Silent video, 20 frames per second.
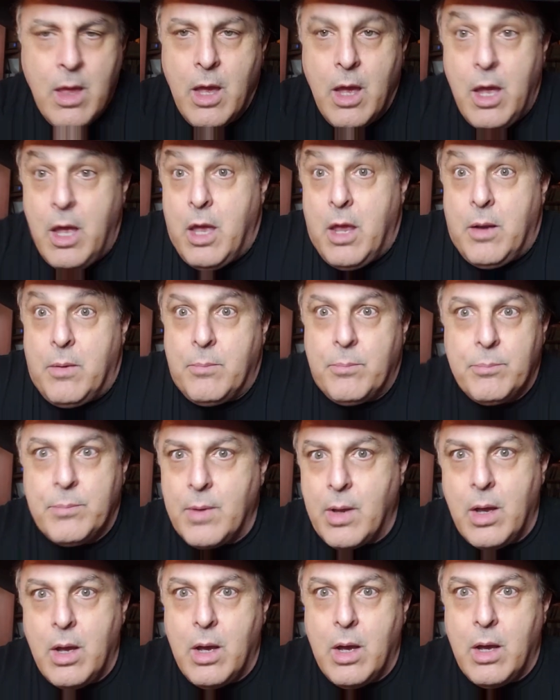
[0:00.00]
And
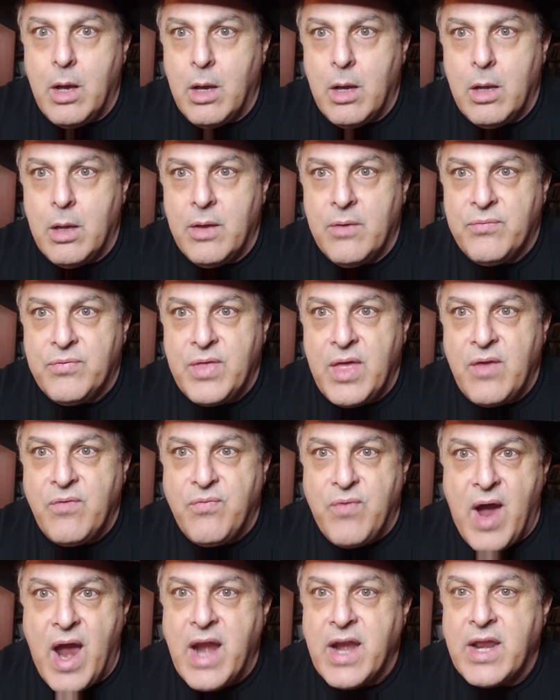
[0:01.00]
if they
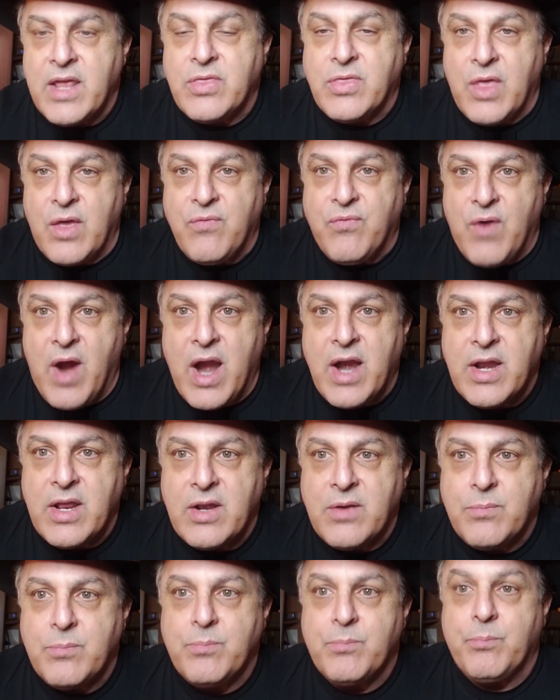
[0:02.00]
find it, they find
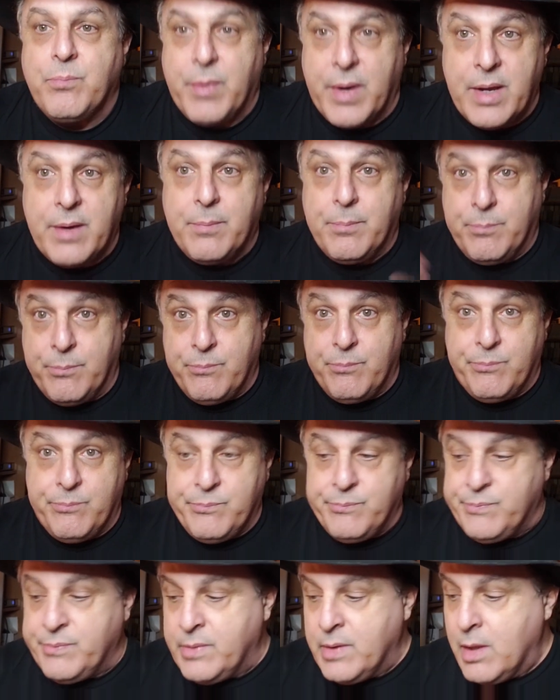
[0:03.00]
it. But
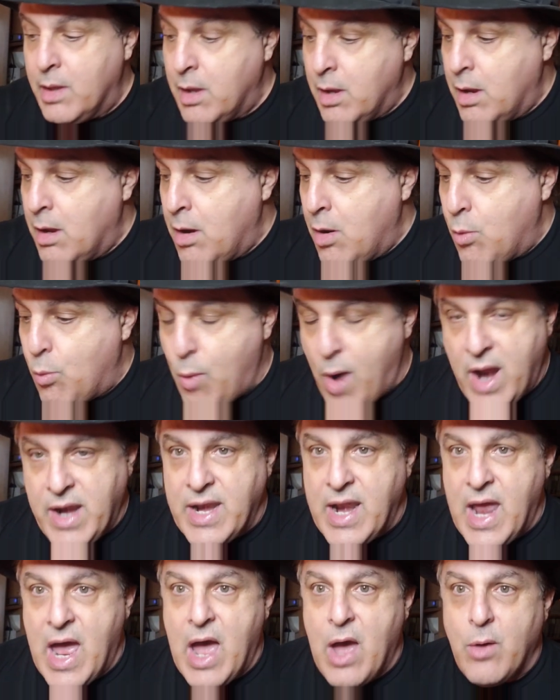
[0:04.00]
right
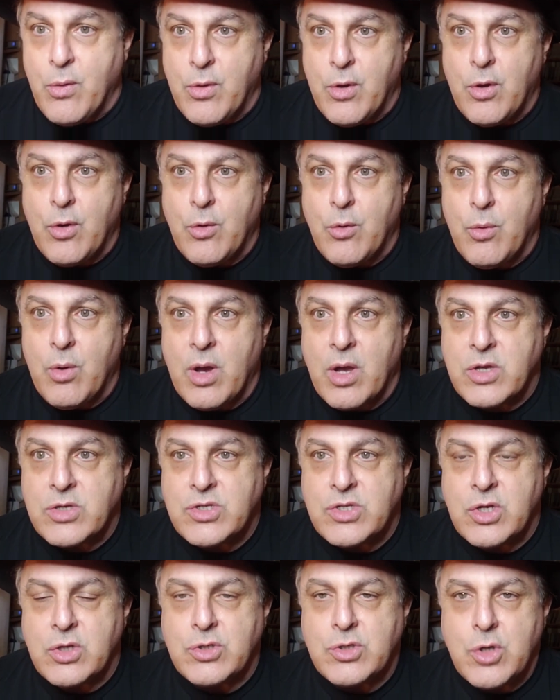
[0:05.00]
now, they're
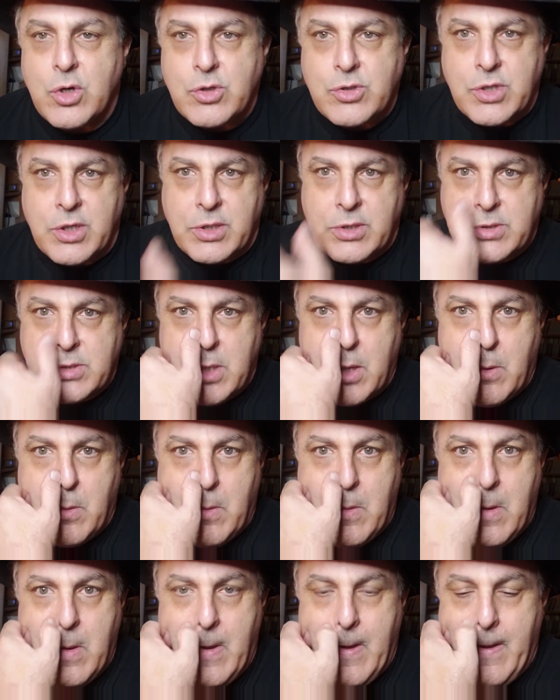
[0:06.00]
still searching. So
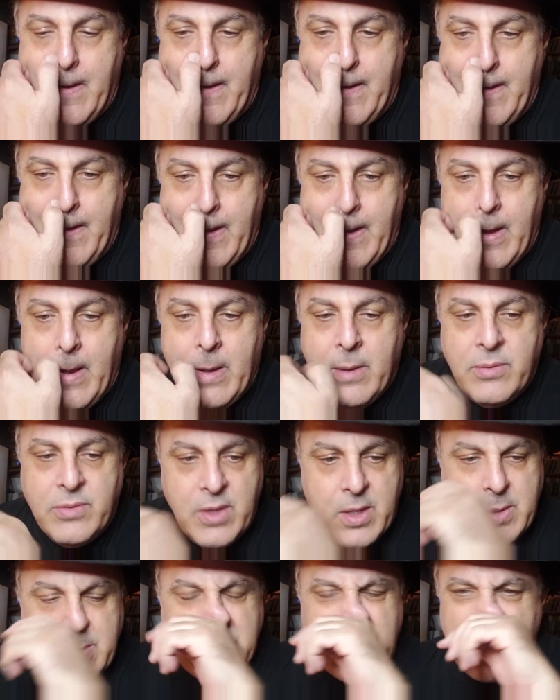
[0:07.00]

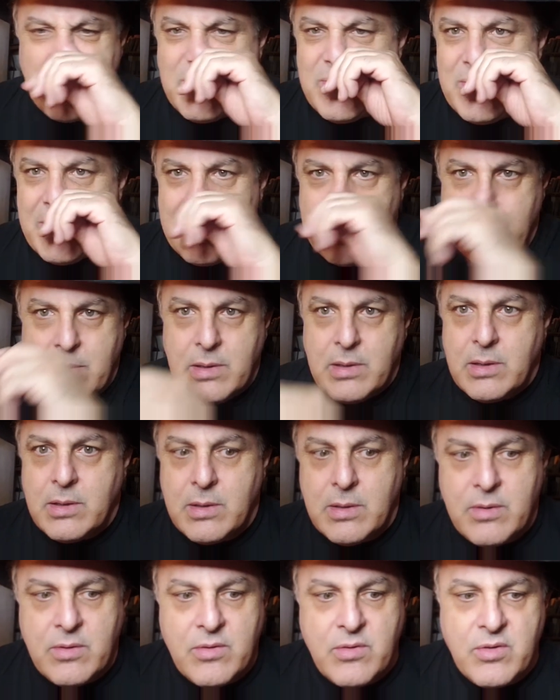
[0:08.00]
things
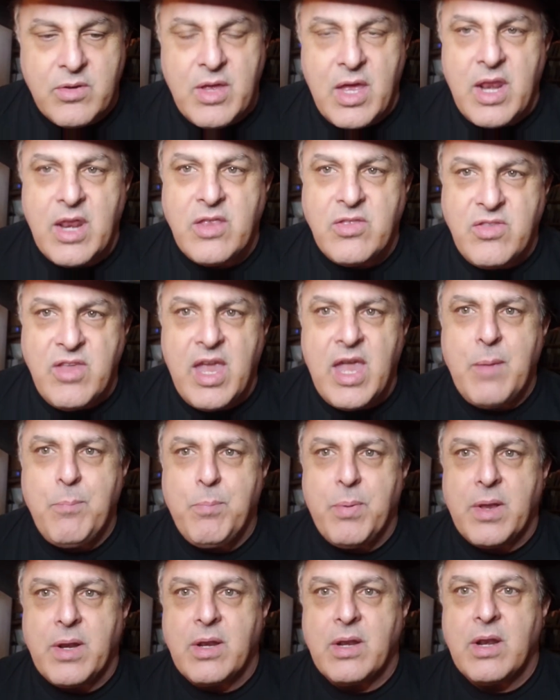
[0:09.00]
are getting
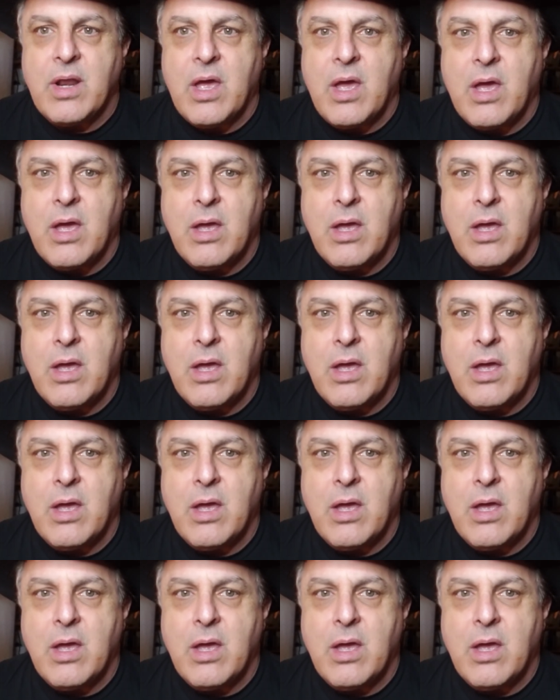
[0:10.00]
deep and